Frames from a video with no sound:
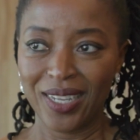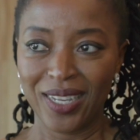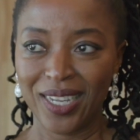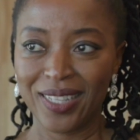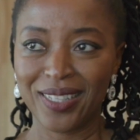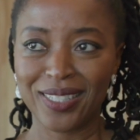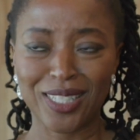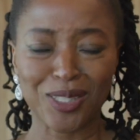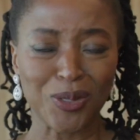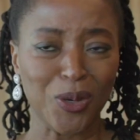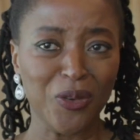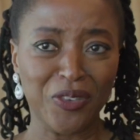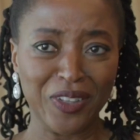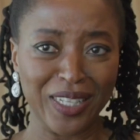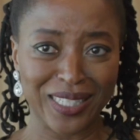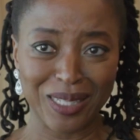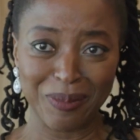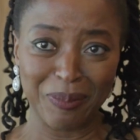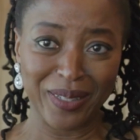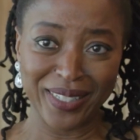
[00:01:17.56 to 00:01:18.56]
And this is awfully
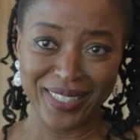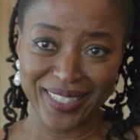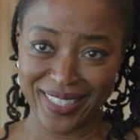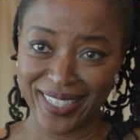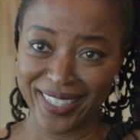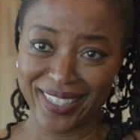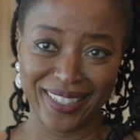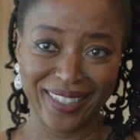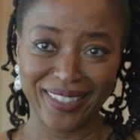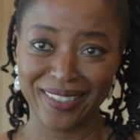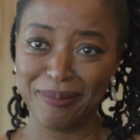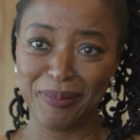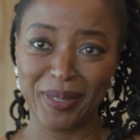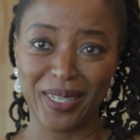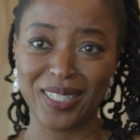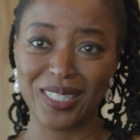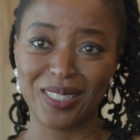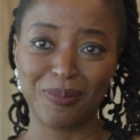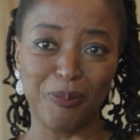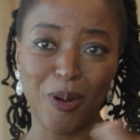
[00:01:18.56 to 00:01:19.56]
simplistic
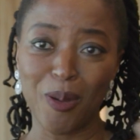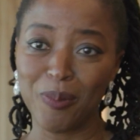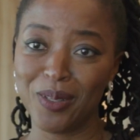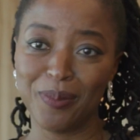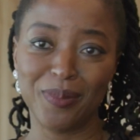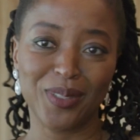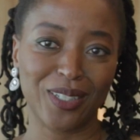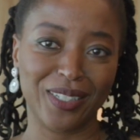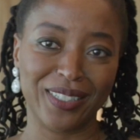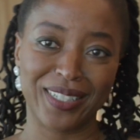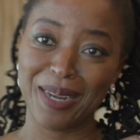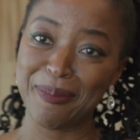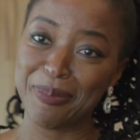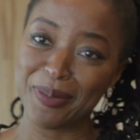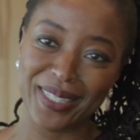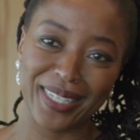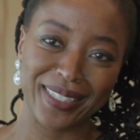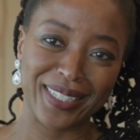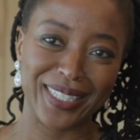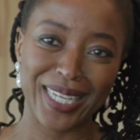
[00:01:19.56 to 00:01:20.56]
because problems are
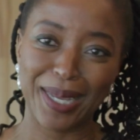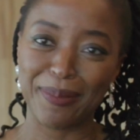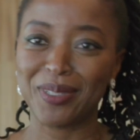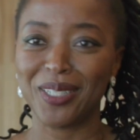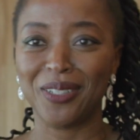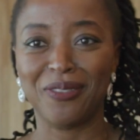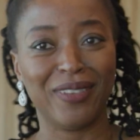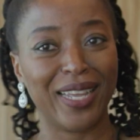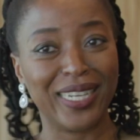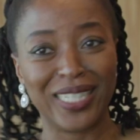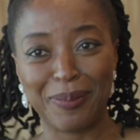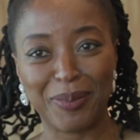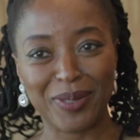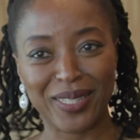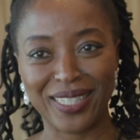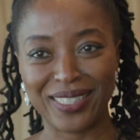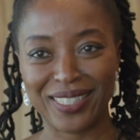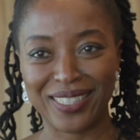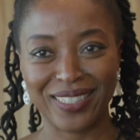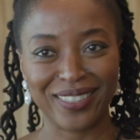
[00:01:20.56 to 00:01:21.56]
10% adaptive,
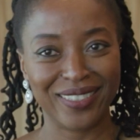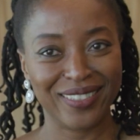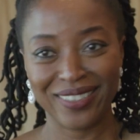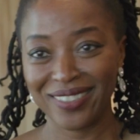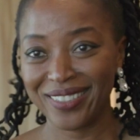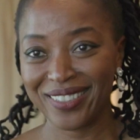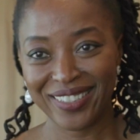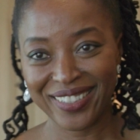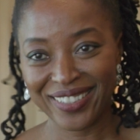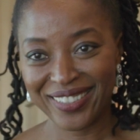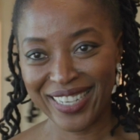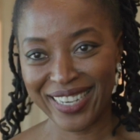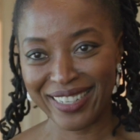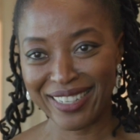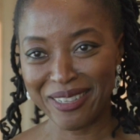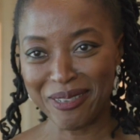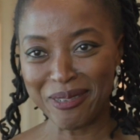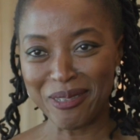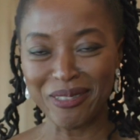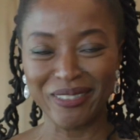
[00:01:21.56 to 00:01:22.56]
90%
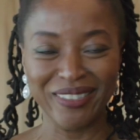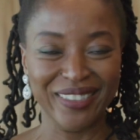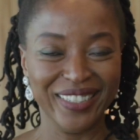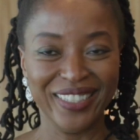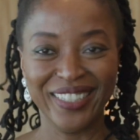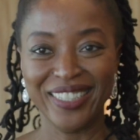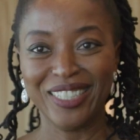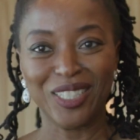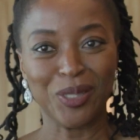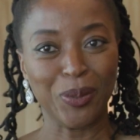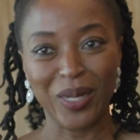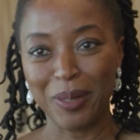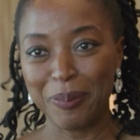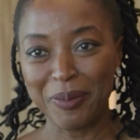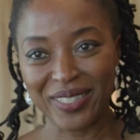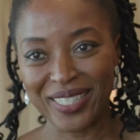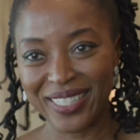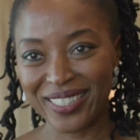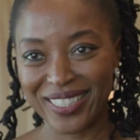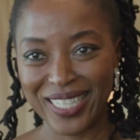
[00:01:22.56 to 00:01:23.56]
technical,
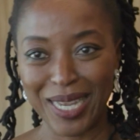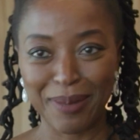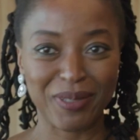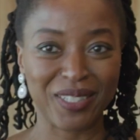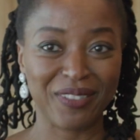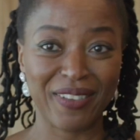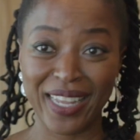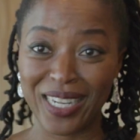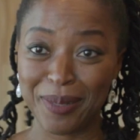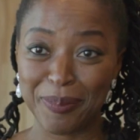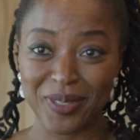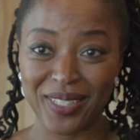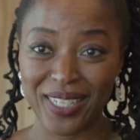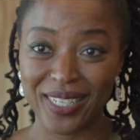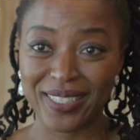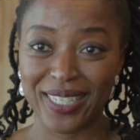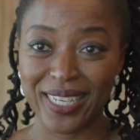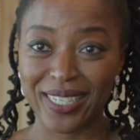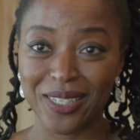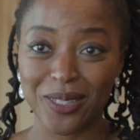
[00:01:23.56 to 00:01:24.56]
20% adaptive,
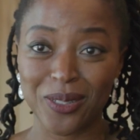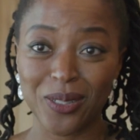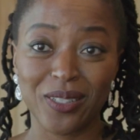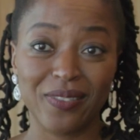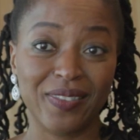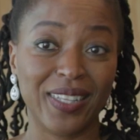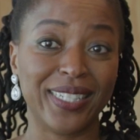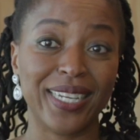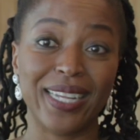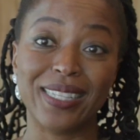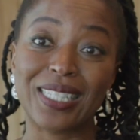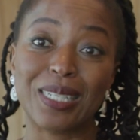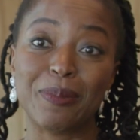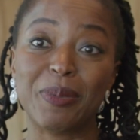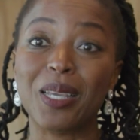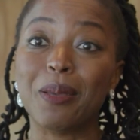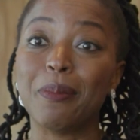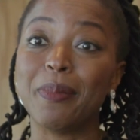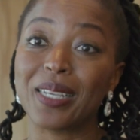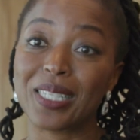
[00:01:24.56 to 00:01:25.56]
80% technical, and there tends to
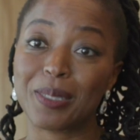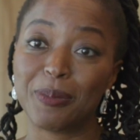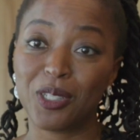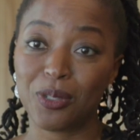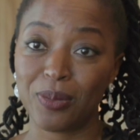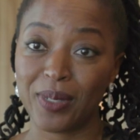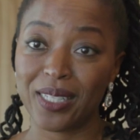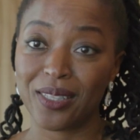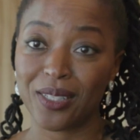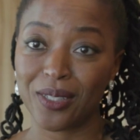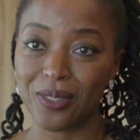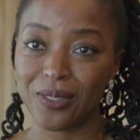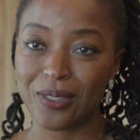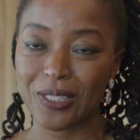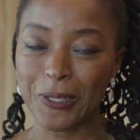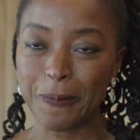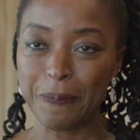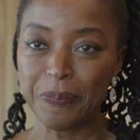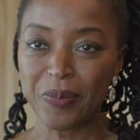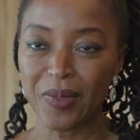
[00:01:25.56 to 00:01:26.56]
be a mix between
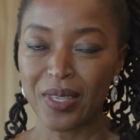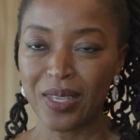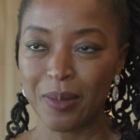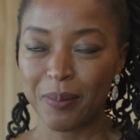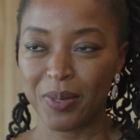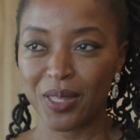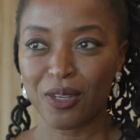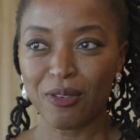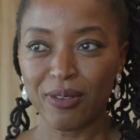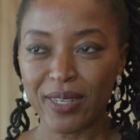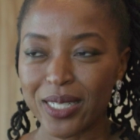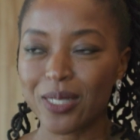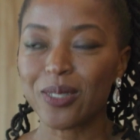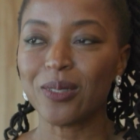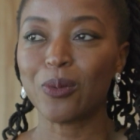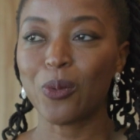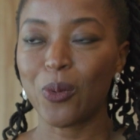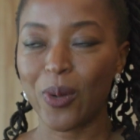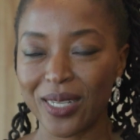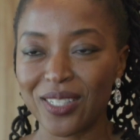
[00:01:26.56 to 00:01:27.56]
those. But the
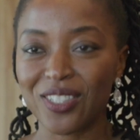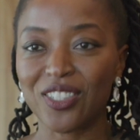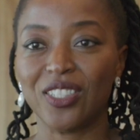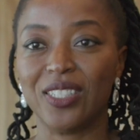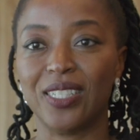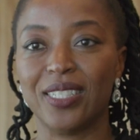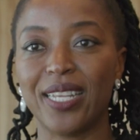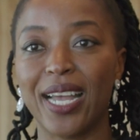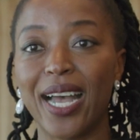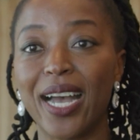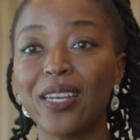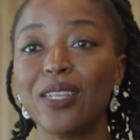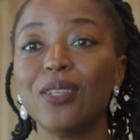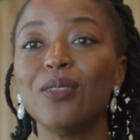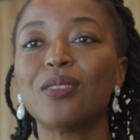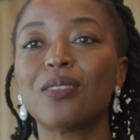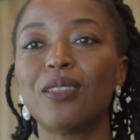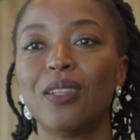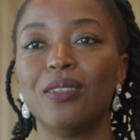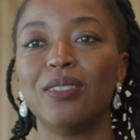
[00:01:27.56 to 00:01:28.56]
critical question is, how do you
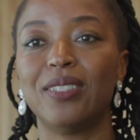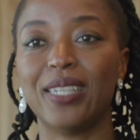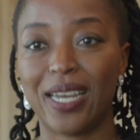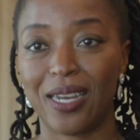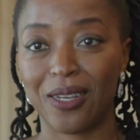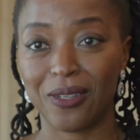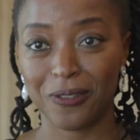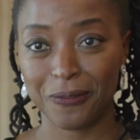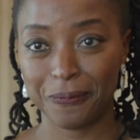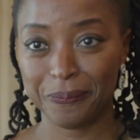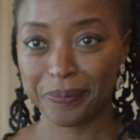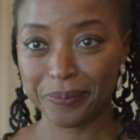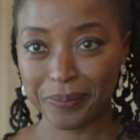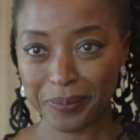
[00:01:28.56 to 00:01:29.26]
slow down